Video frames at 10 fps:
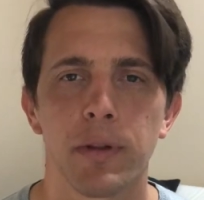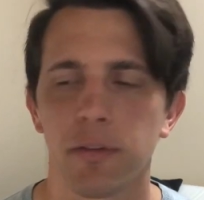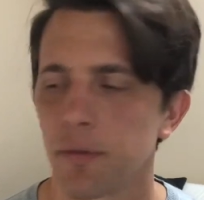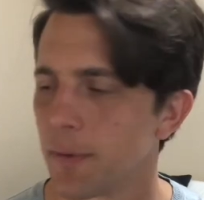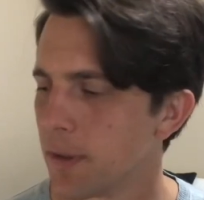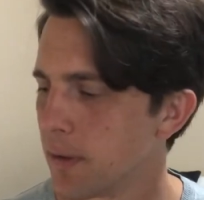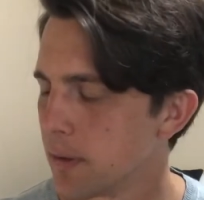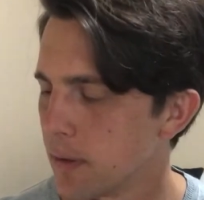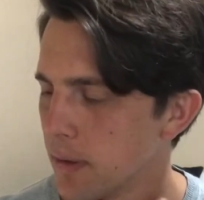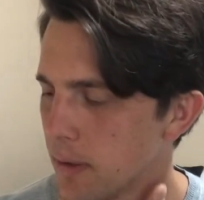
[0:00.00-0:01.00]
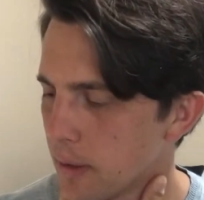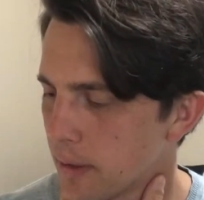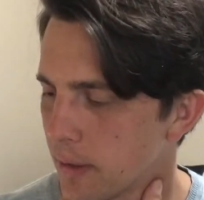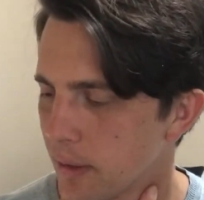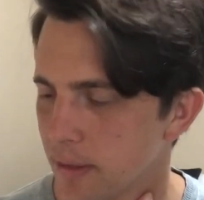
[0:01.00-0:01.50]
That's going to be, I
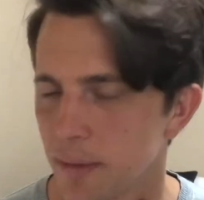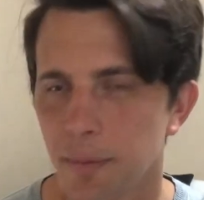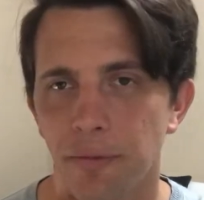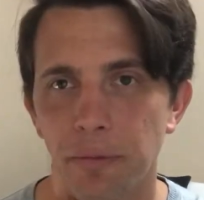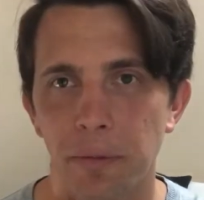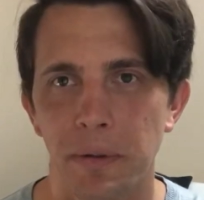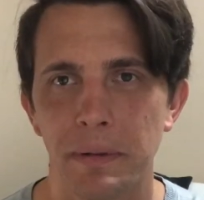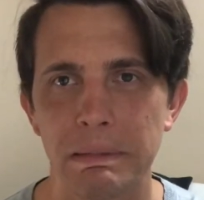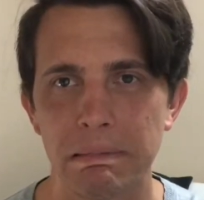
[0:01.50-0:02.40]
think that's number 4.